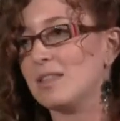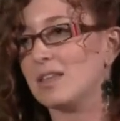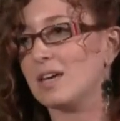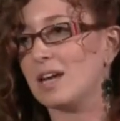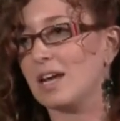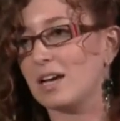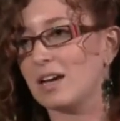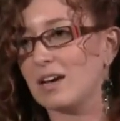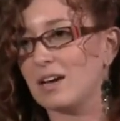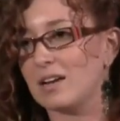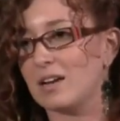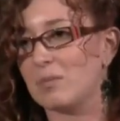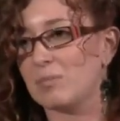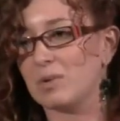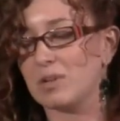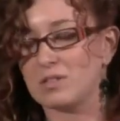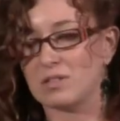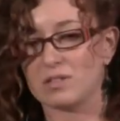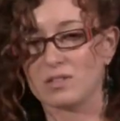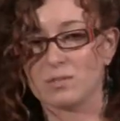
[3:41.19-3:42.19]
that I cut up
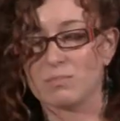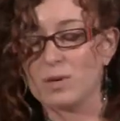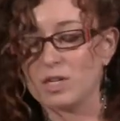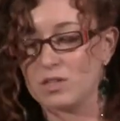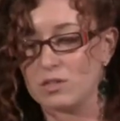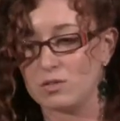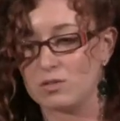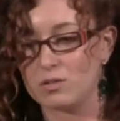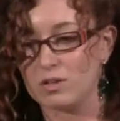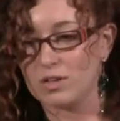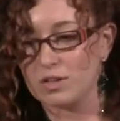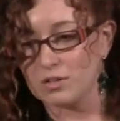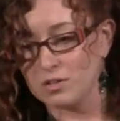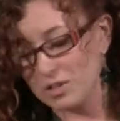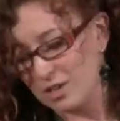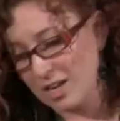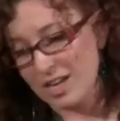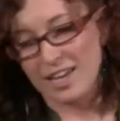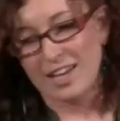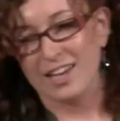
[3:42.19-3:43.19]
because it's much too
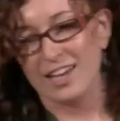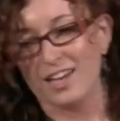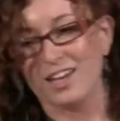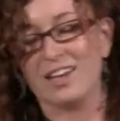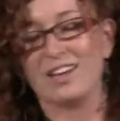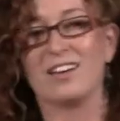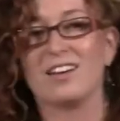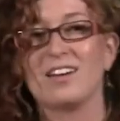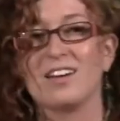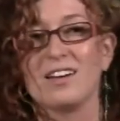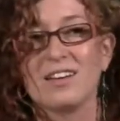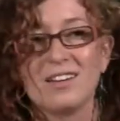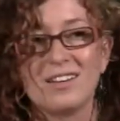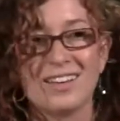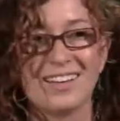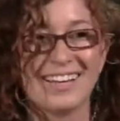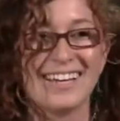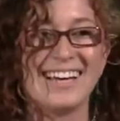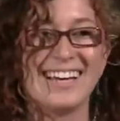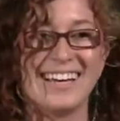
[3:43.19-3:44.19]
large. And uh,
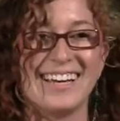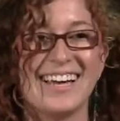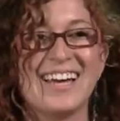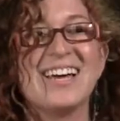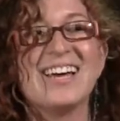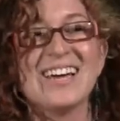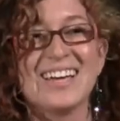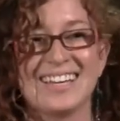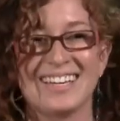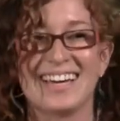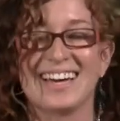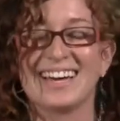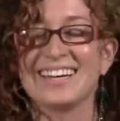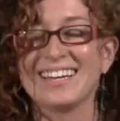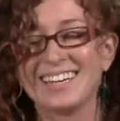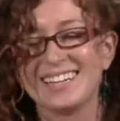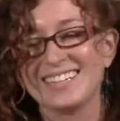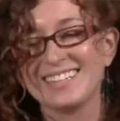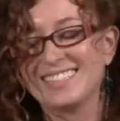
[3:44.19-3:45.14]
yeah.